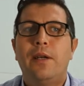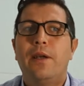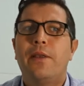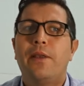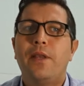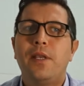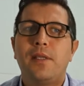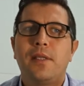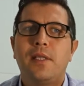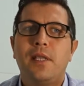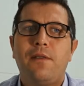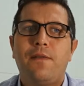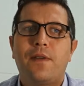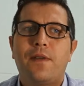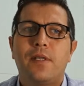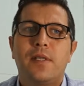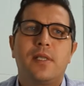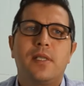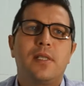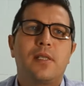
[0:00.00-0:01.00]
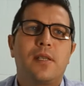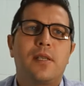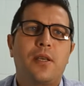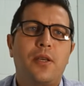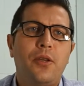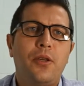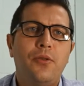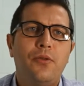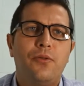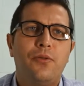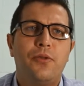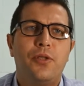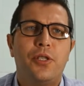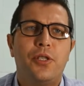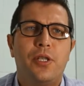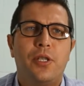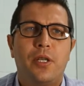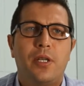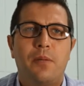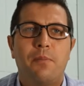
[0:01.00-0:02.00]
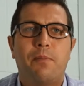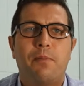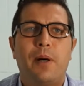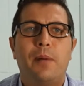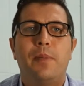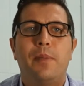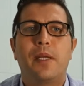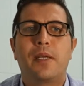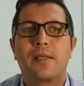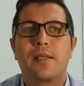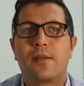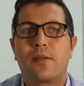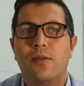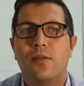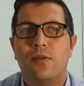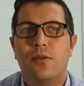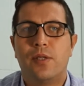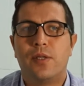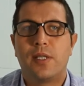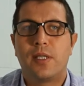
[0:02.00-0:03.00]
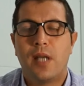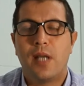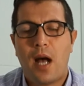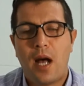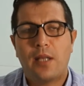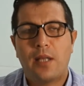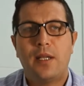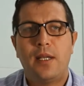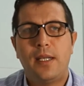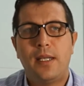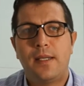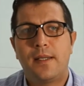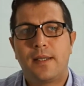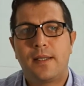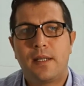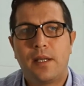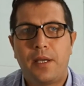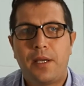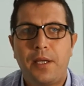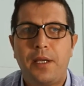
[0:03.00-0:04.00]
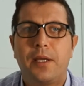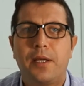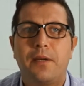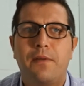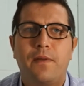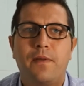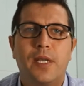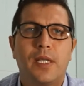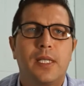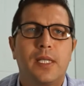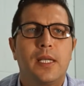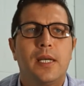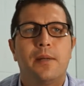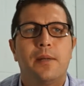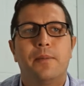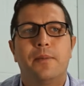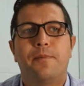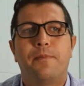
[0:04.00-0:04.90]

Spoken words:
This difference is huge in public schools, at least here in Vietnam.